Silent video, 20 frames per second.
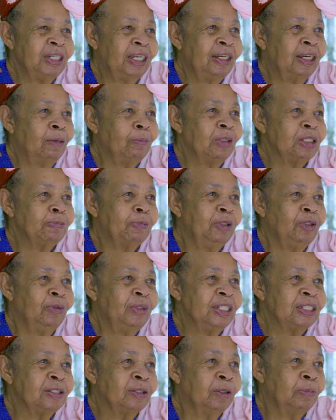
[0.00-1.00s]
Then I must be
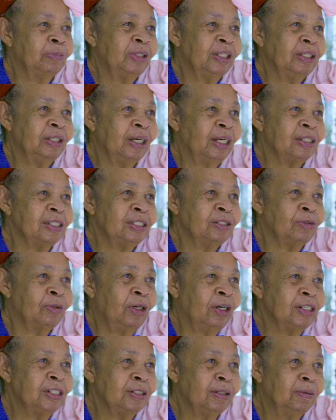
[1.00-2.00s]
doing something that is
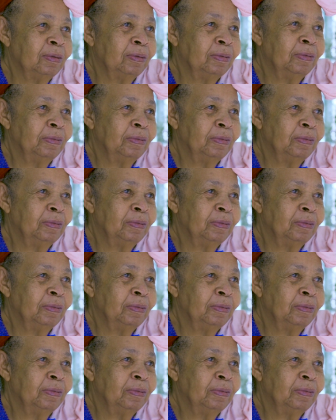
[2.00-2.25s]
wrong.